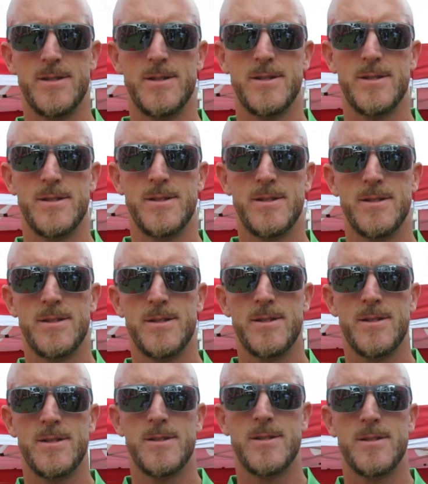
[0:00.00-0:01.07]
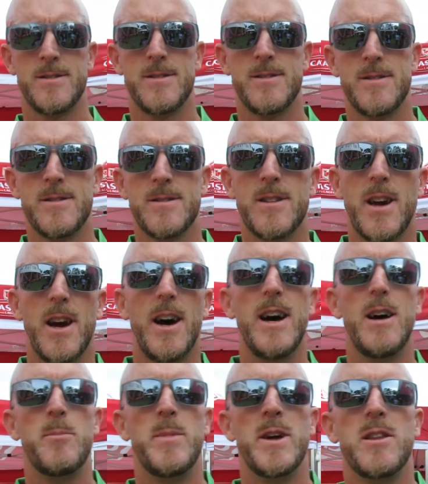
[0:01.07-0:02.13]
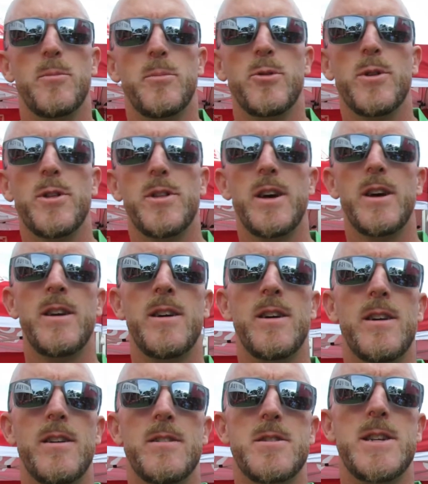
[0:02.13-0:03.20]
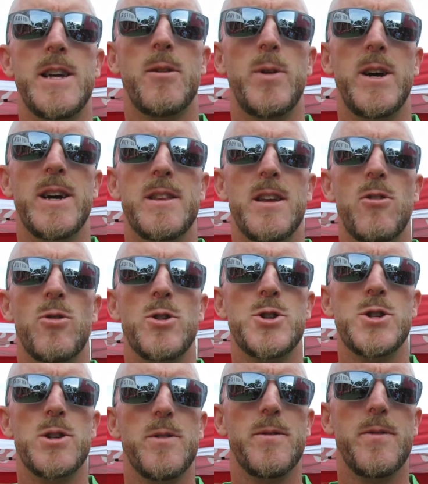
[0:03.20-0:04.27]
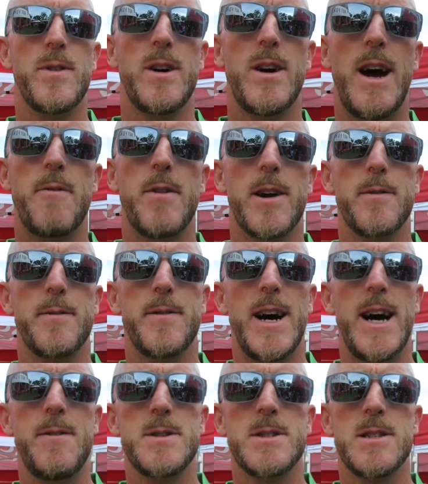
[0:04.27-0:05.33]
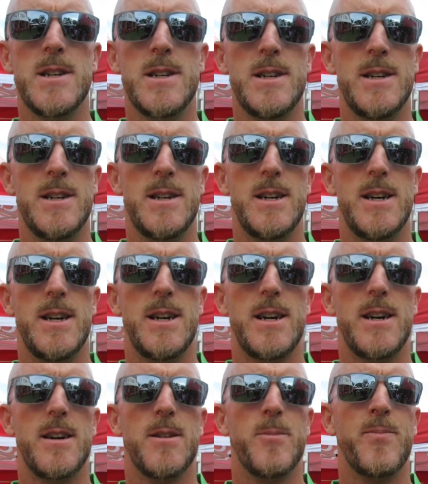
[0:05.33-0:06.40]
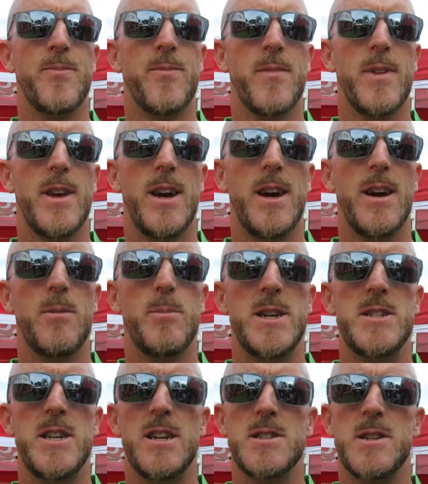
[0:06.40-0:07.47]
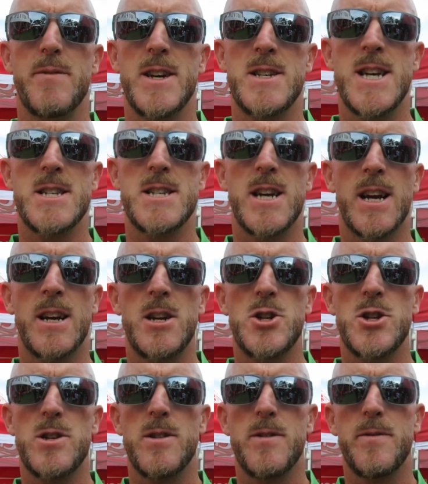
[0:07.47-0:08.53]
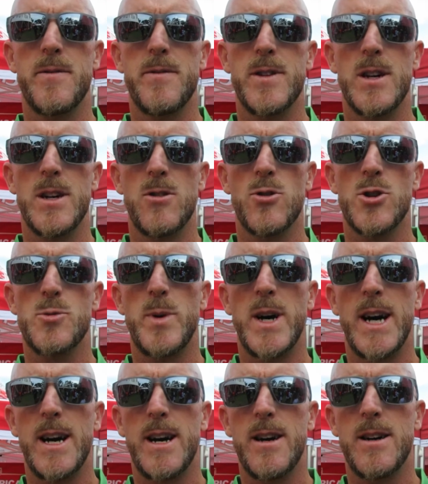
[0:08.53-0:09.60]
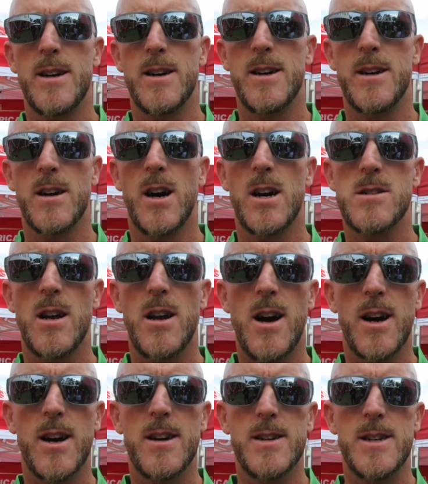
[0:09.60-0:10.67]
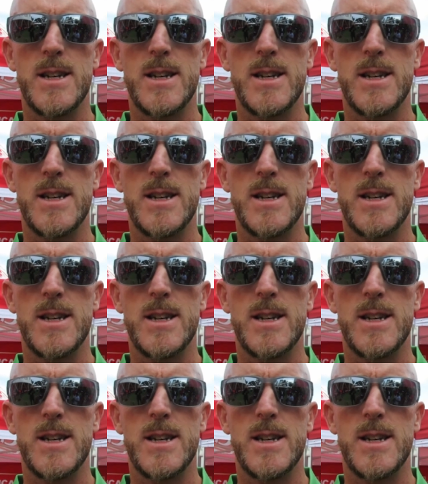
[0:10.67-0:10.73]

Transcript: Recording. Yeah, hi, I'm Matthew Booth, and uh, today we're at the launch of uh, Africa Fives. Um, and basically, it's a fantastic initiative uh, launched by uh, Castle Lager.